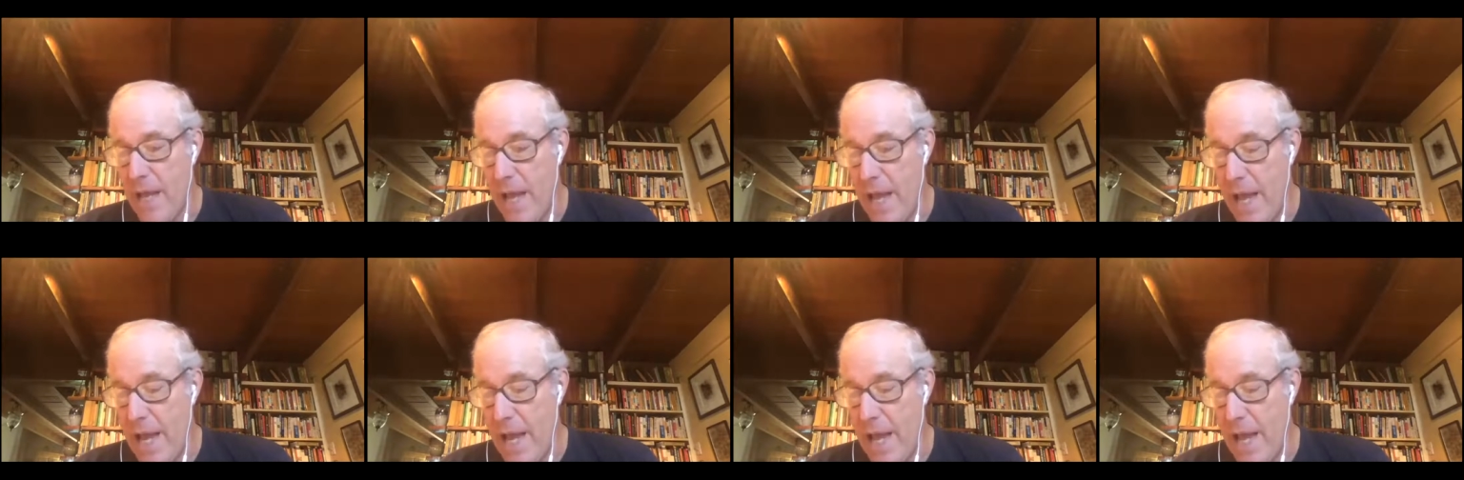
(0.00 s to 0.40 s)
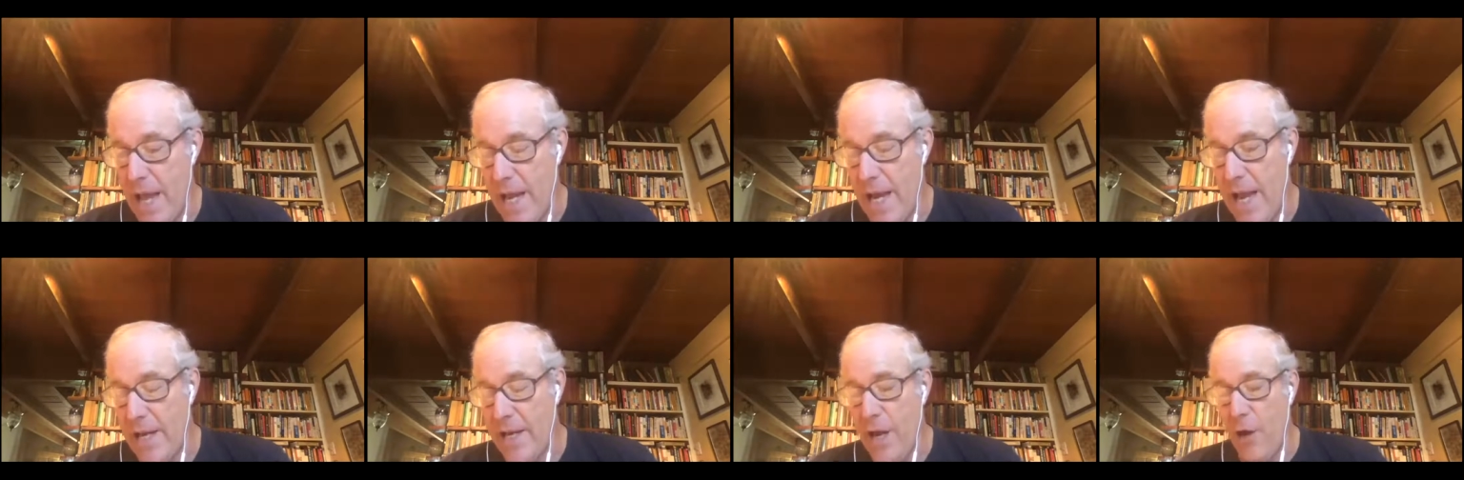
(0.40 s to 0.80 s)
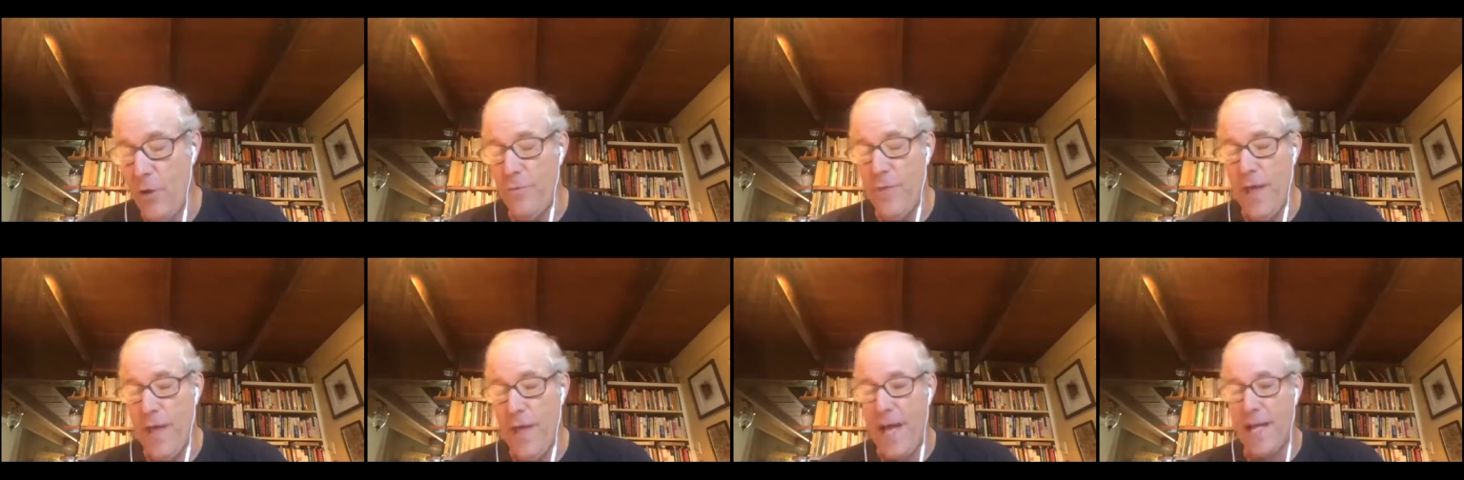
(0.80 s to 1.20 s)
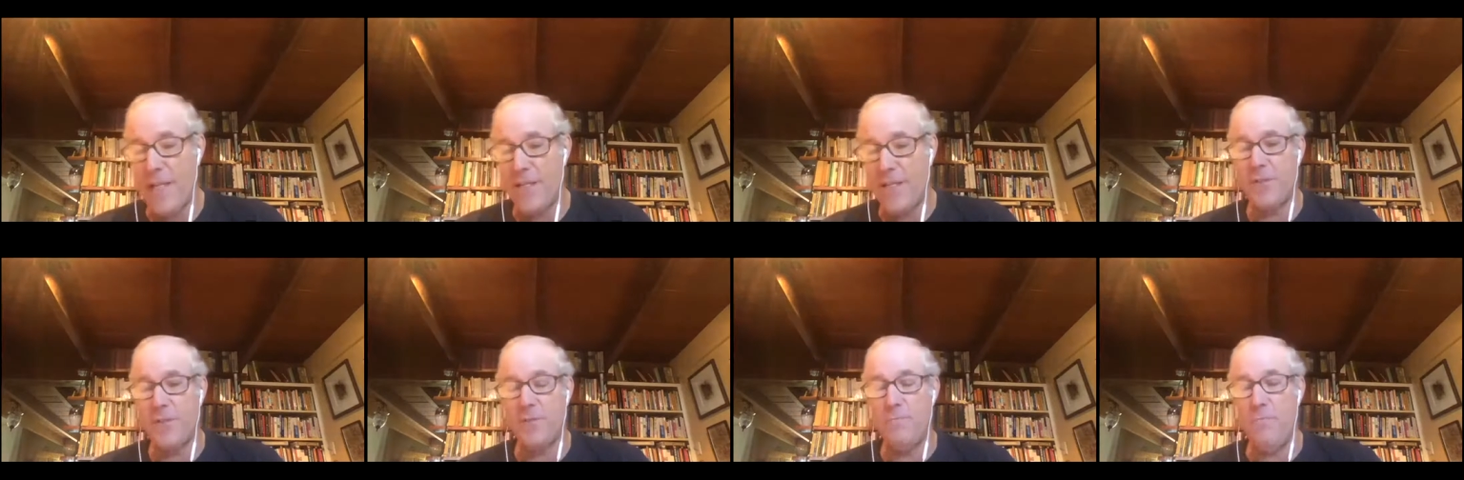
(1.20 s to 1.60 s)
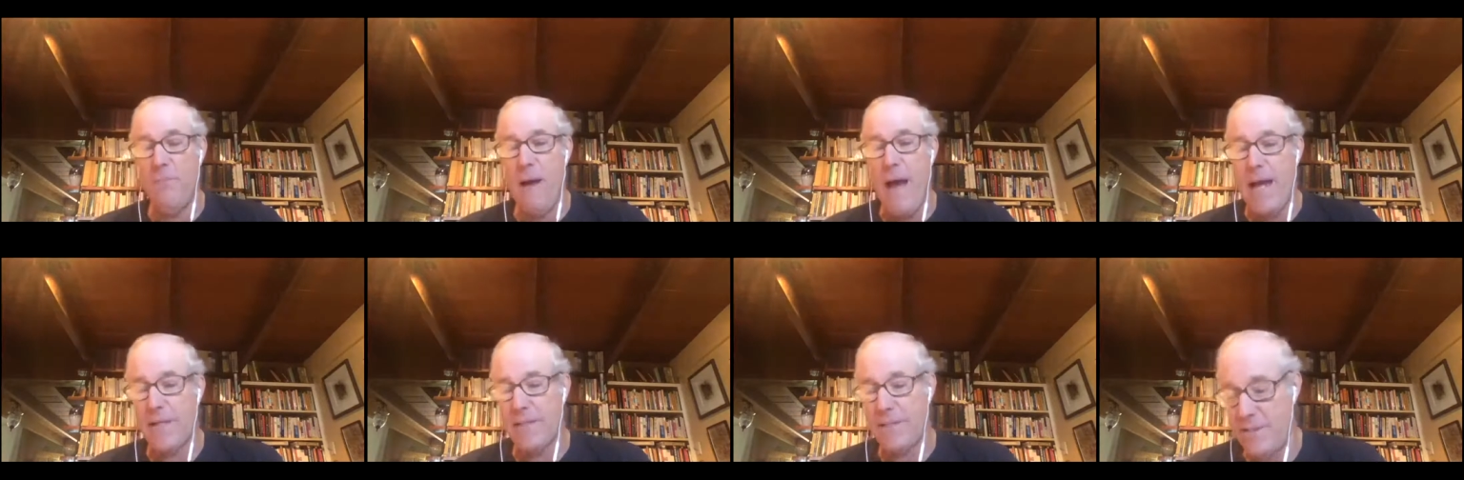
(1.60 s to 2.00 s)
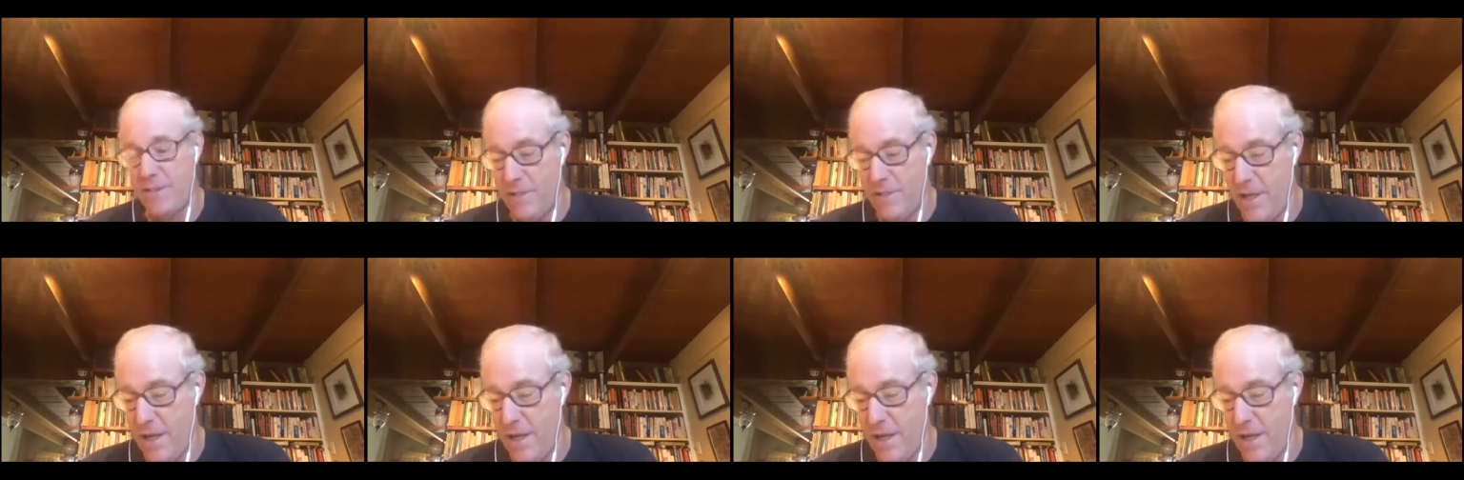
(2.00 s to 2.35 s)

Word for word: and I know that smacks uh,